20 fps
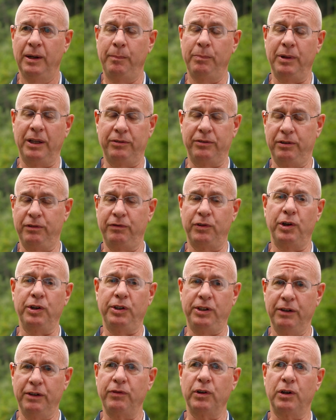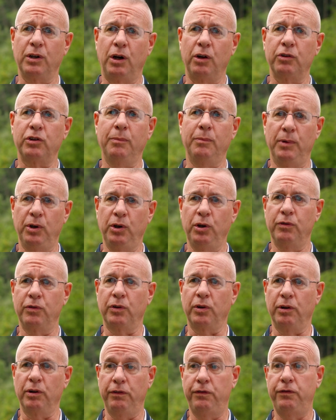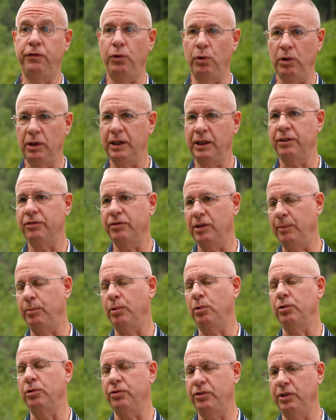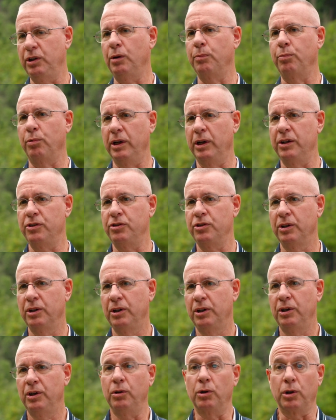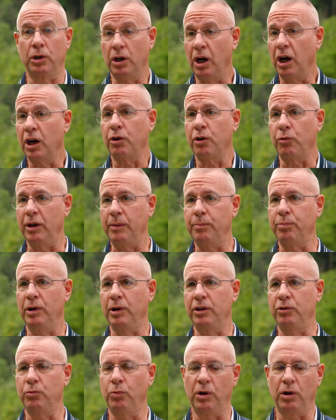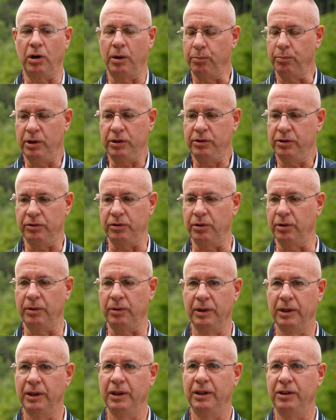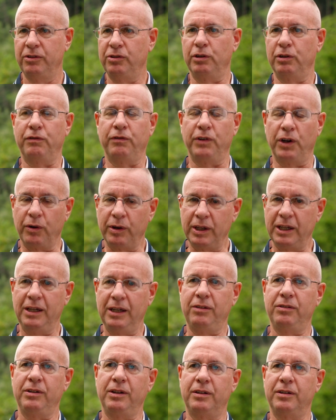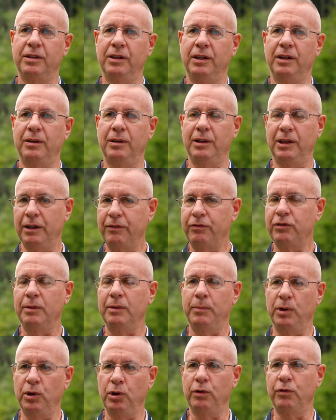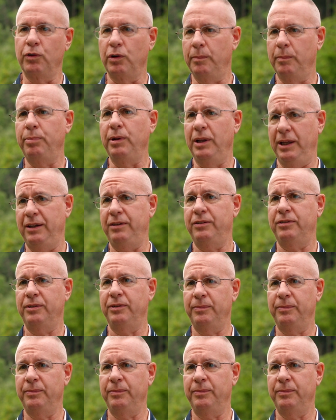Plus, it's very difficult to maneuver a fully assembled steel bridge or concrete bridge, where our bridges are just very easy to lift and maneuver in place.